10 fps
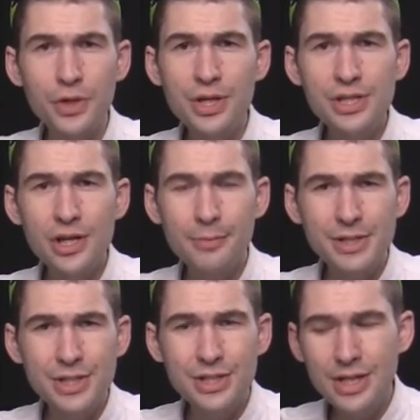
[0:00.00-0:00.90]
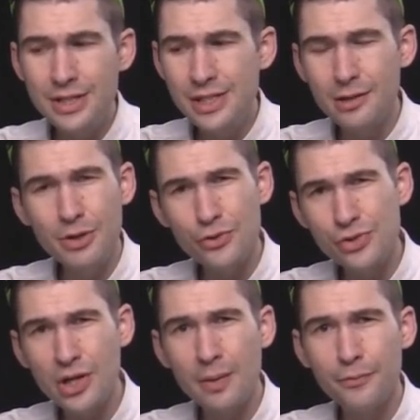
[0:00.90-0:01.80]
You can see on my 16 centimeter
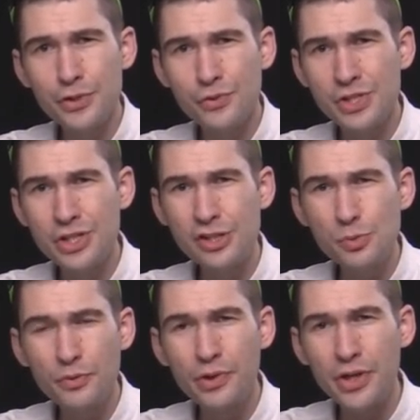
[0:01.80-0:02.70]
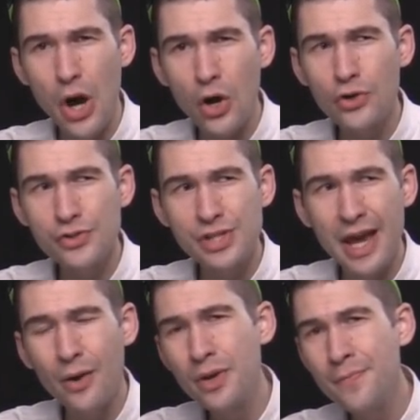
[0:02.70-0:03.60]
circumference wrist, this one really hunkers
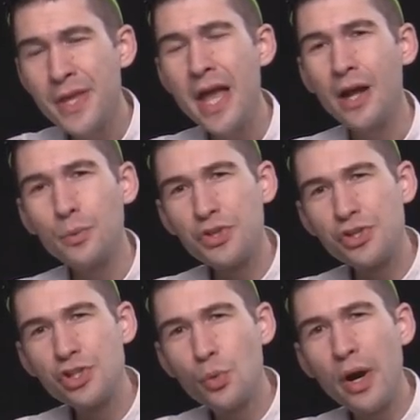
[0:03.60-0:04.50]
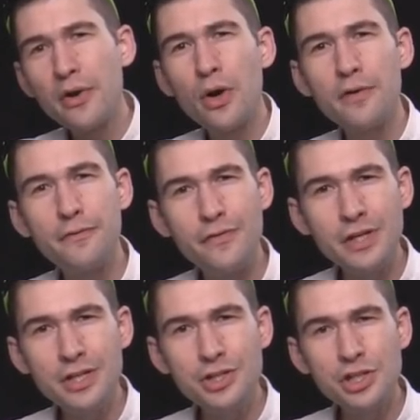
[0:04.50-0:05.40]
down, and with a squared off
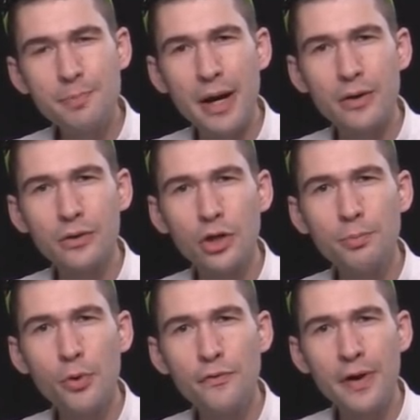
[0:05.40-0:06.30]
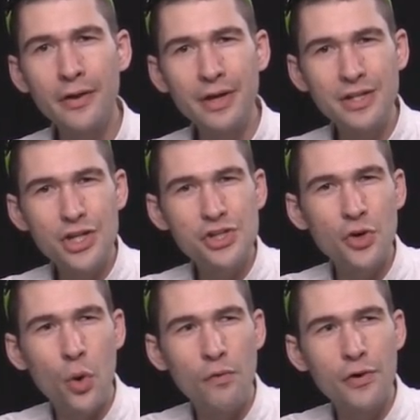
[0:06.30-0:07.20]
vintage inspired lug profile, it
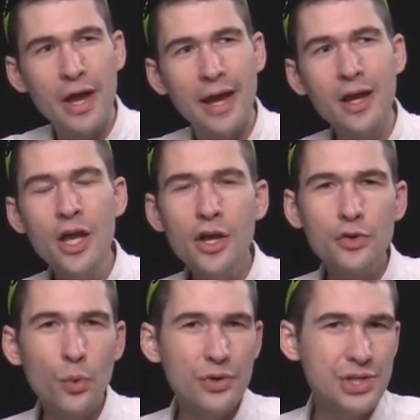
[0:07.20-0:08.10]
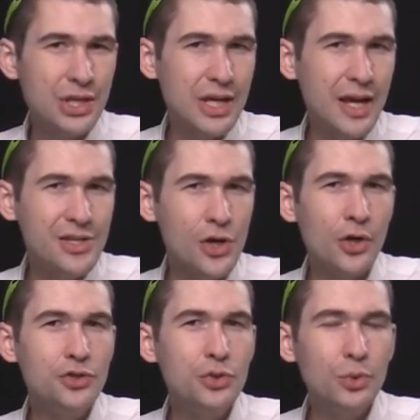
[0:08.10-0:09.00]
doesn't overhang, nor is the case
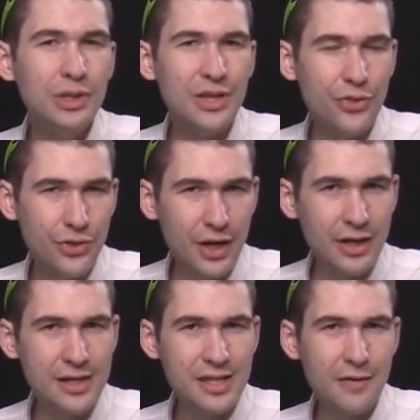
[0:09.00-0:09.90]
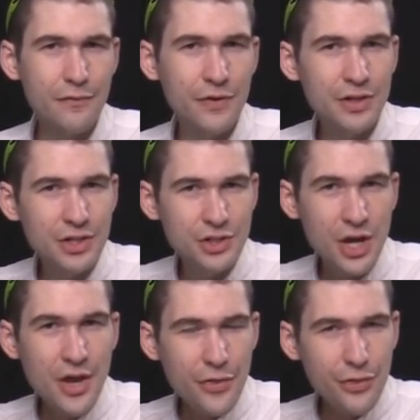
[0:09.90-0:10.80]
unduly thick, as that vintage
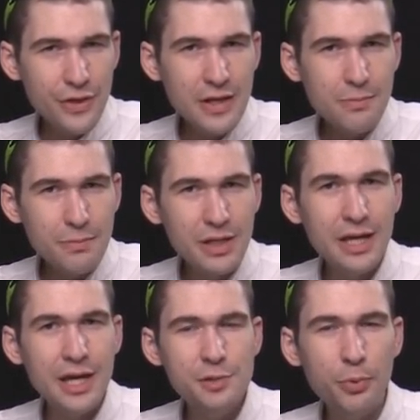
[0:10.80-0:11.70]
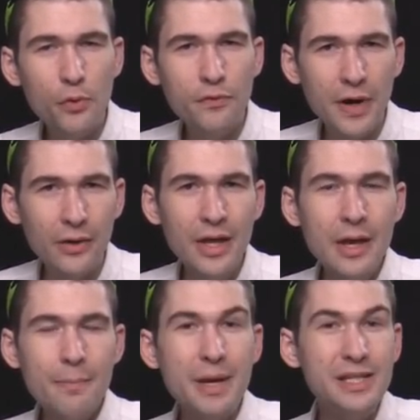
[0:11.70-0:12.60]
thin mid-case profile
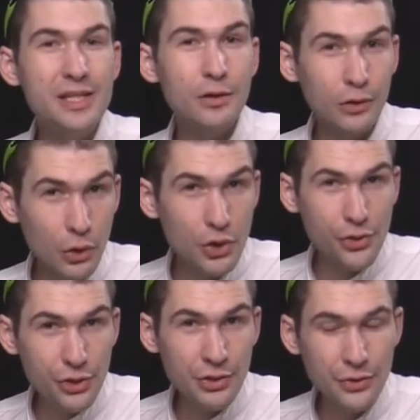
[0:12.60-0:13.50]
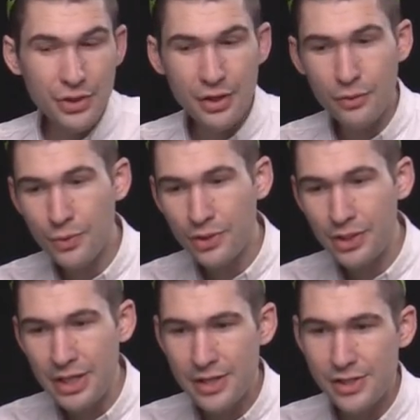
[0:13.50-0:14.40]
makes it look thinner than it
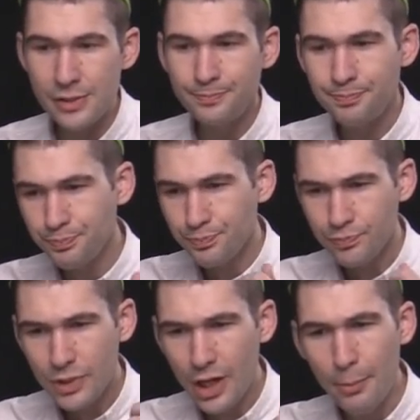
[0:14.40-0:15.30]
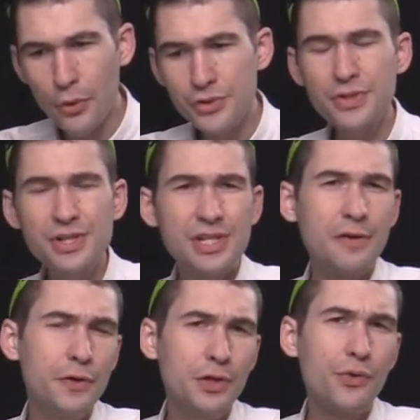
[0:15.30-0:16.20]
really is. I'm also going to say
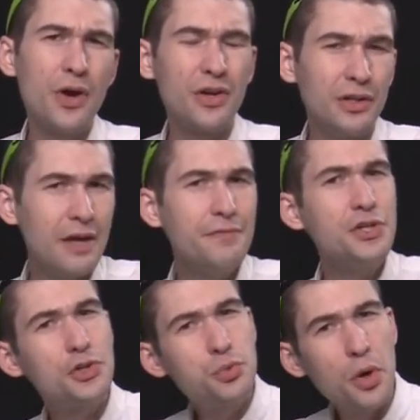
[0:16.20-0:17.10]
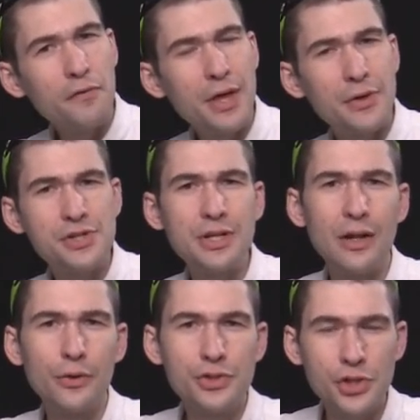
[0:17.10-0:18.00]
figure on $11,000 to
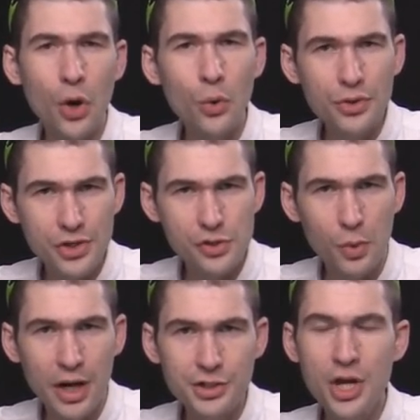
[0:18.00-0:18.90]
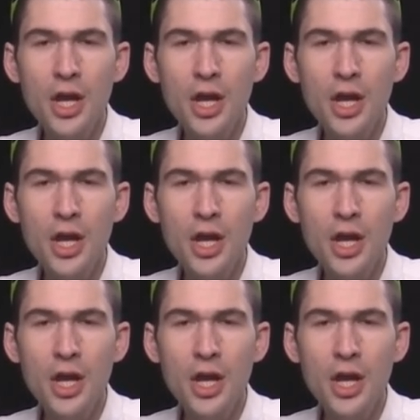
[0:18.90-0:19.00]
$12,000 to own this watch.